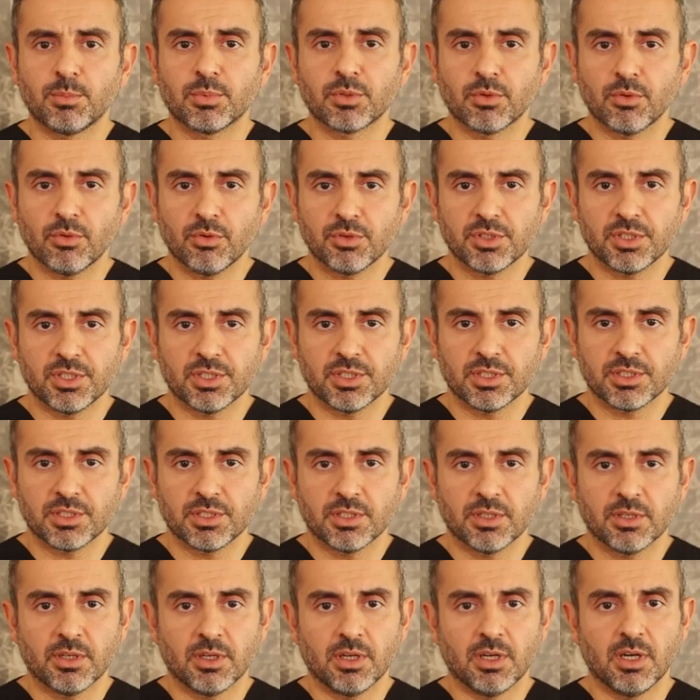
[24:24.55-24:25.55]
approaches
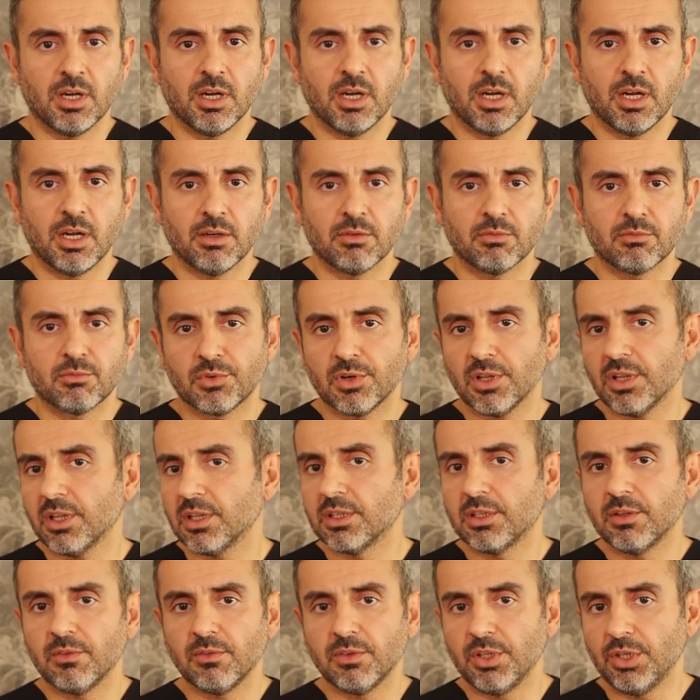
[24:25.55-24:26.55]
are
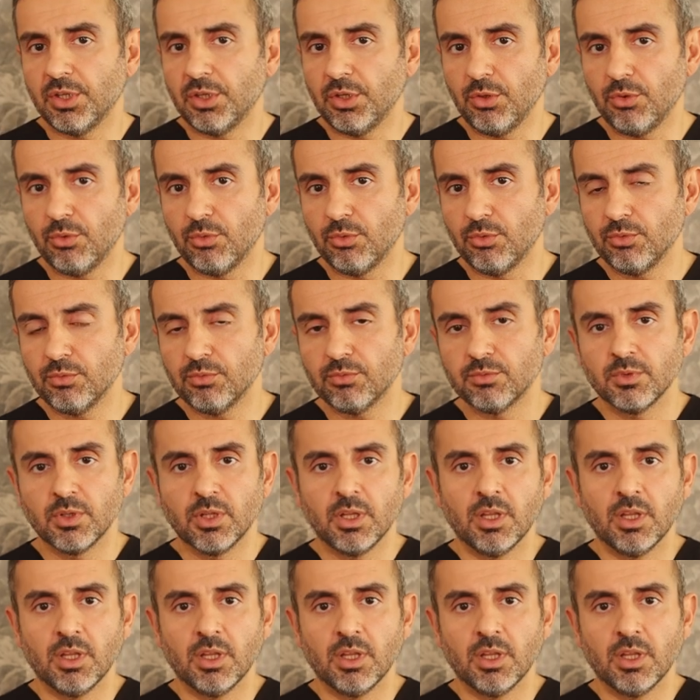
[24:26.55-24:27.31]
relatively new